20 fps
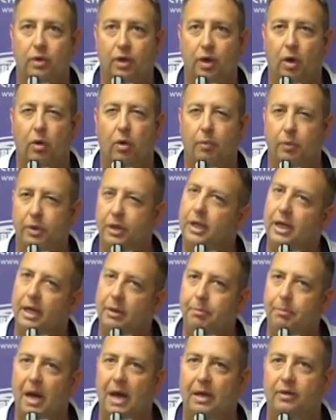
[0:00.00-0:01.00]
and when you
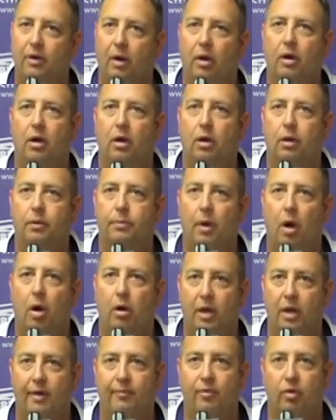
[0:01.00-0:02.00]
get back to
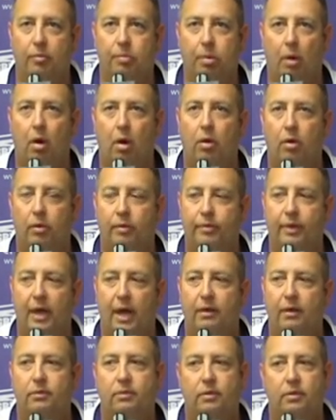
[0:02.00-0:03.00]
our level of ball,
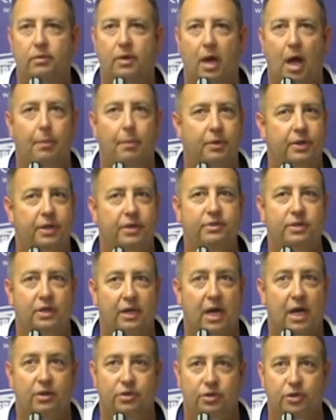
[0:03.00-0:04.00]
that
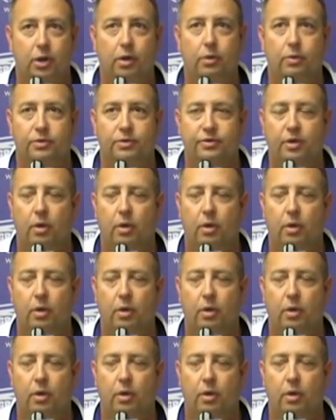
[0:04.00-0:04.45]
competition kind of shows.